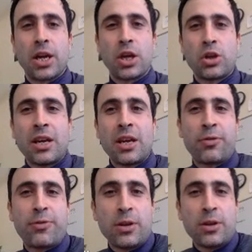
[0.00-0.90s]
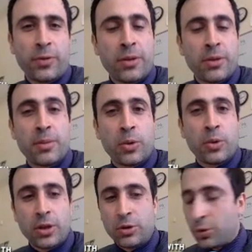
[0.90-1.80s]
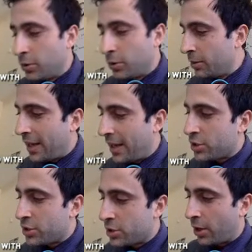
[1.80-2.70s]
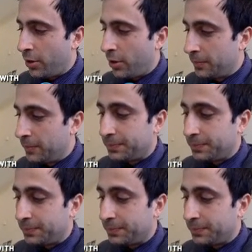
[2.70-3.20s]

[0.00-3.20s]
You get a feel for them the more that you do them, and so